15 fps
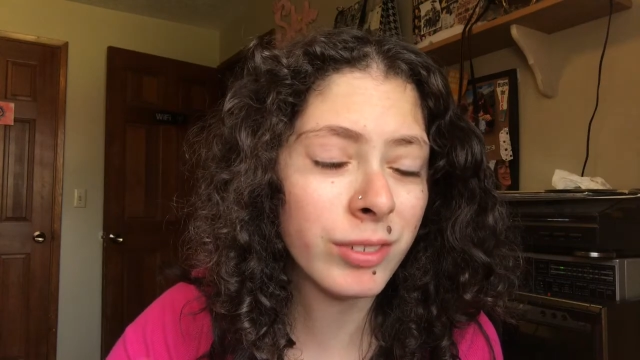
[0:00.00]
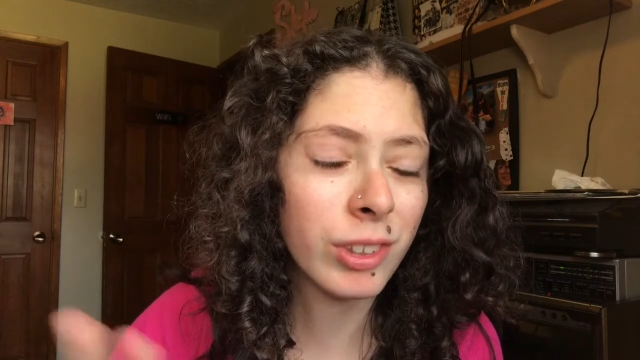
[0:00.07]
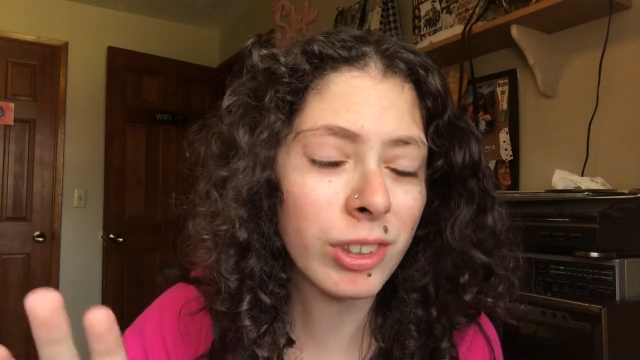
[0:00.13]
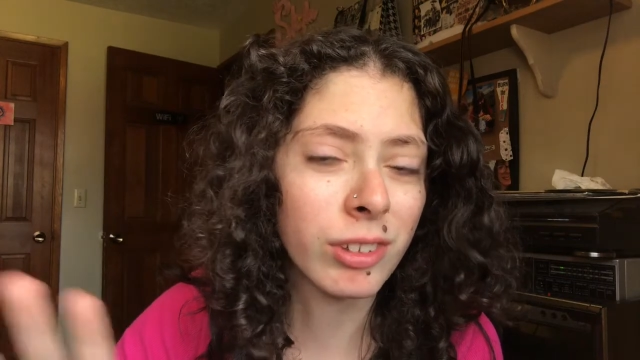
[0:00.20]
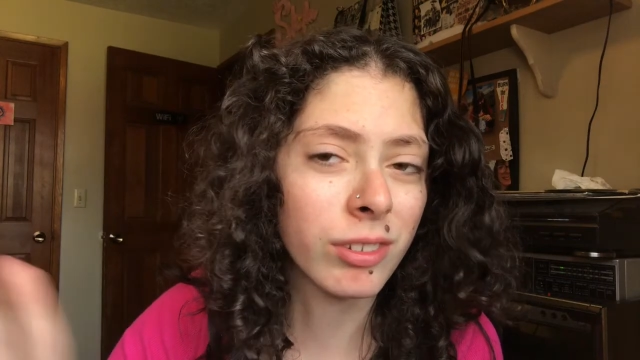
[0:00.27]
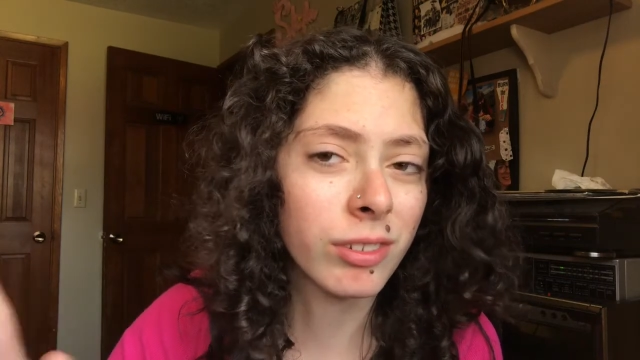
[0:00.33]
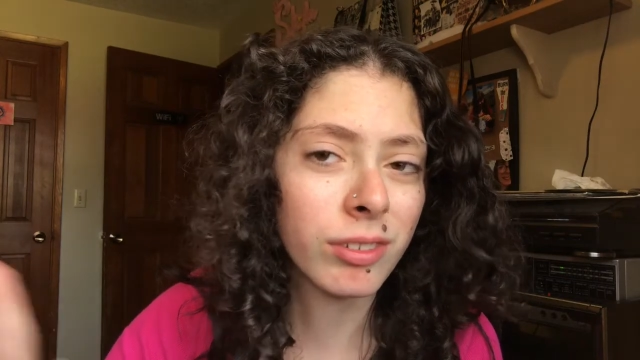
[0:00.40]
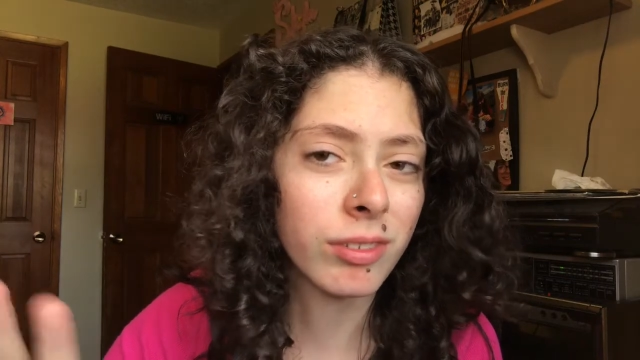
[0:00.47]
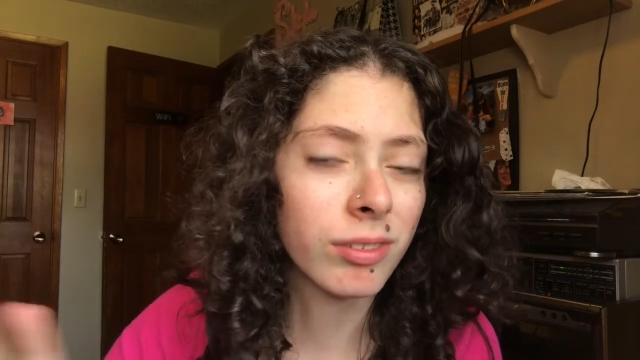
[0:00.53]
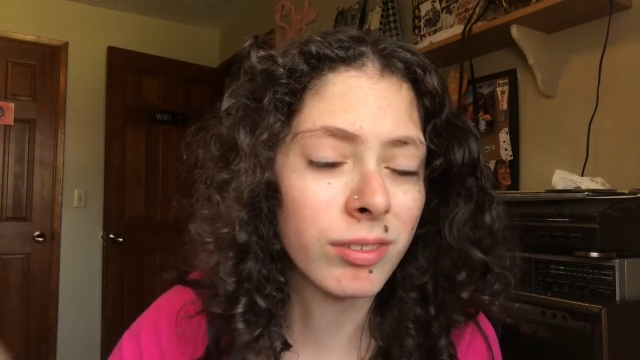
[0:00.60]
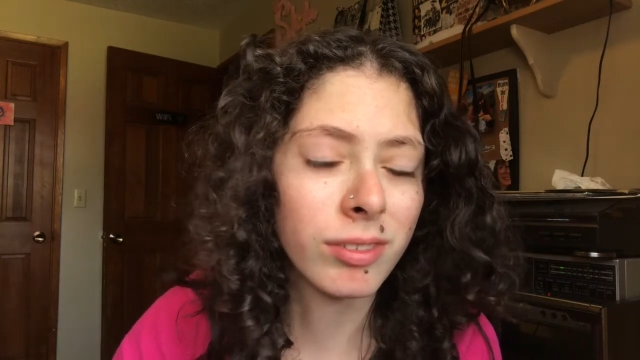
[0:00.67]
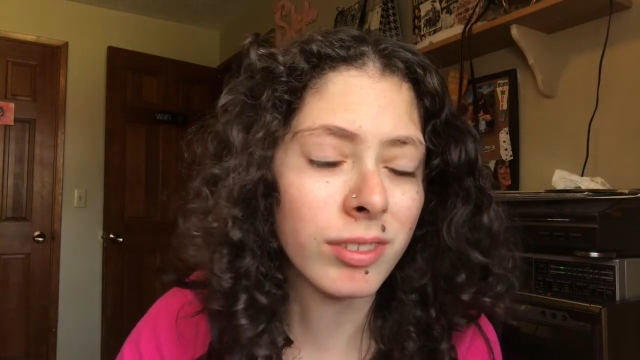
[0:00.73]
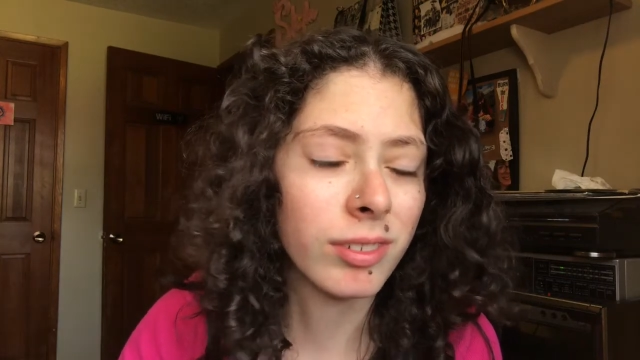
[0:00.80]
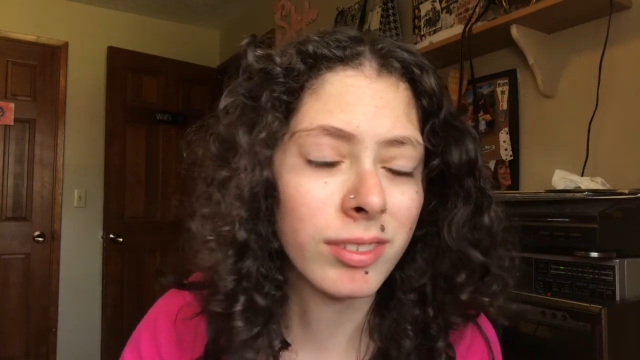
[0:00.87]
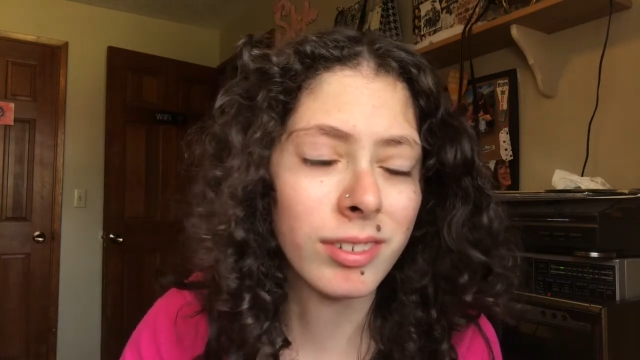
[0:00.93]
just,
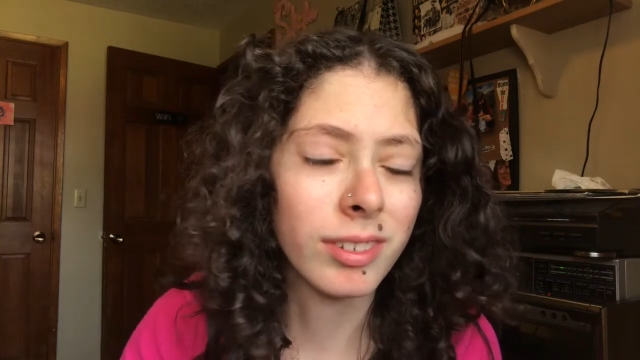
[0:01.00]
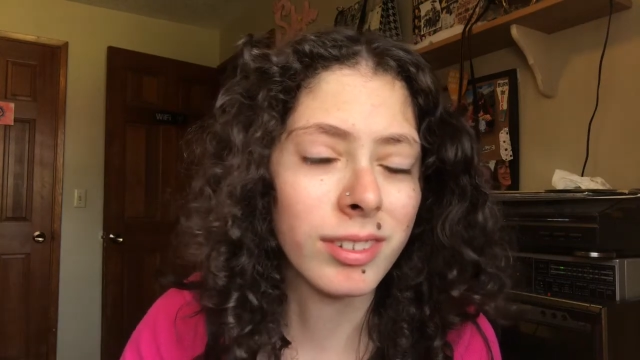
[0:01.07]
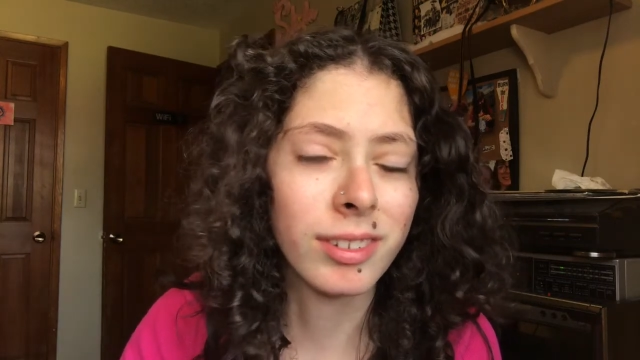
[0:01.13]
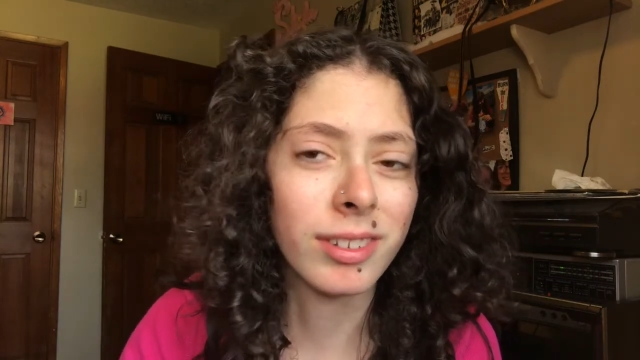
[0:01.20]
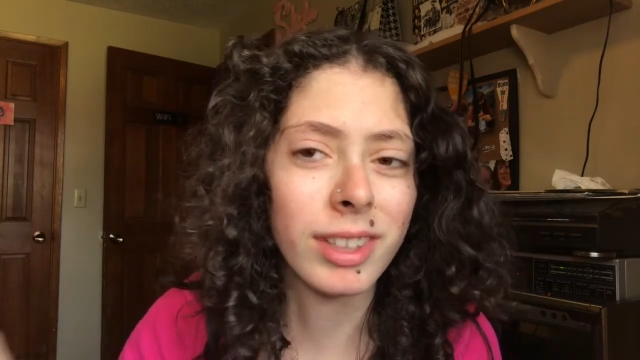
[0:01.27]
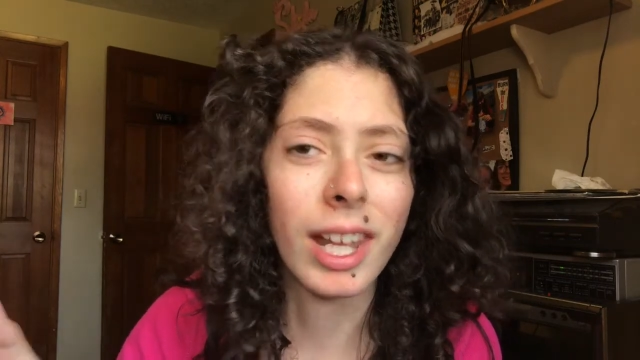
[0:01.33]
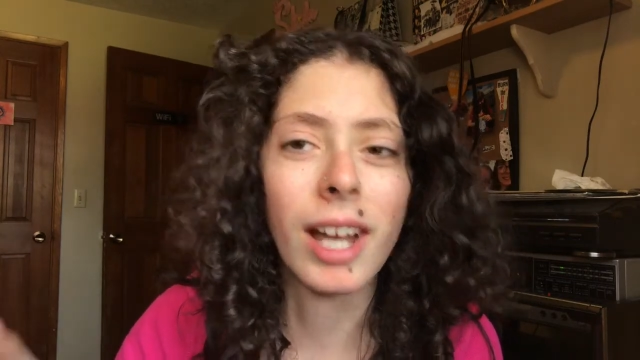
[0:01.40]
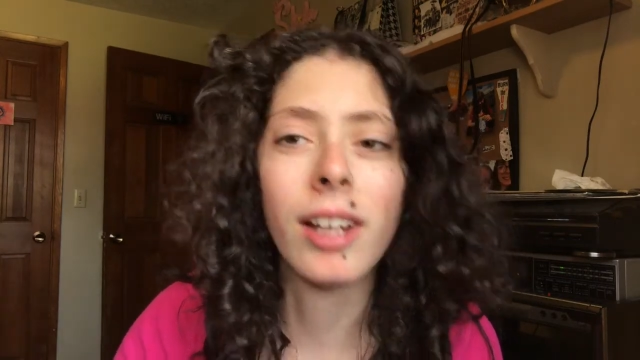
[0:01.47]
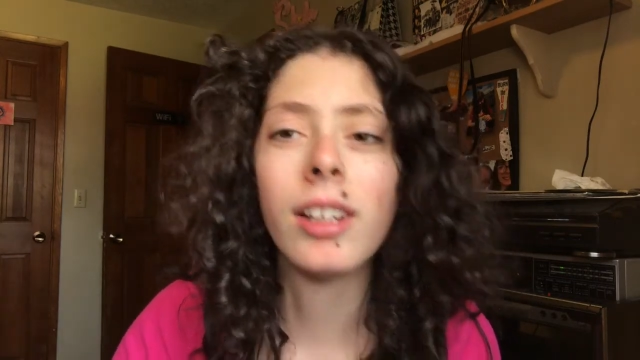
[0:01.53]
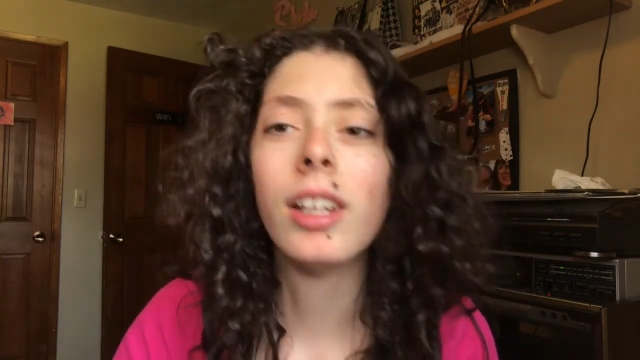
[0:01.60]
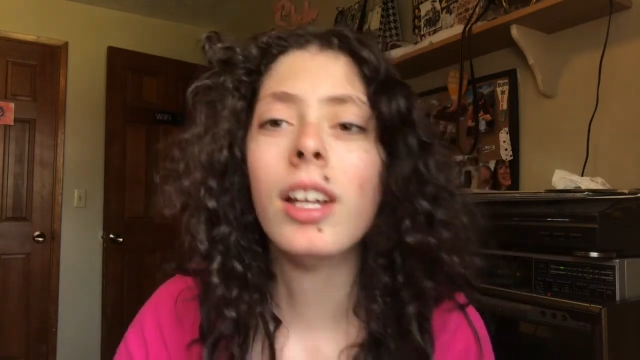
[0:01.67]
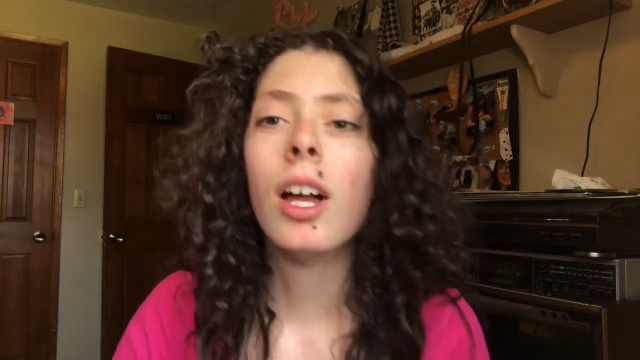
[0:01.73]
yeah.